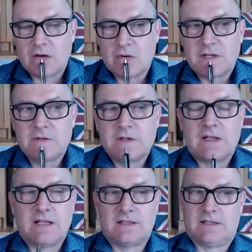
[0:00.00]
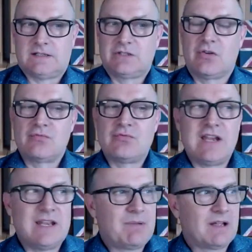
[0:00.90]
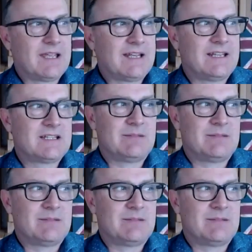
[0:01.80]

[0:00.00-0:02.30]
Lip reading: I don't. It's not really about getting into the